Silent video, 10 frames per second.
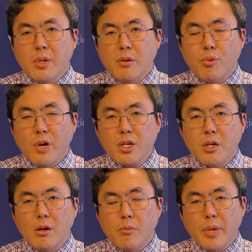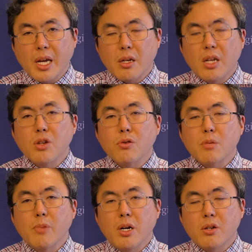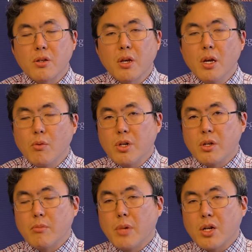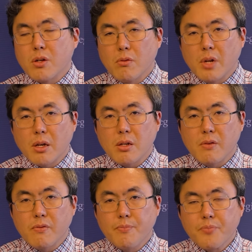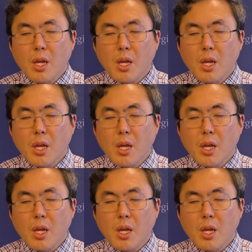bit of pressure on bank net interest margins, which is a marginal negative.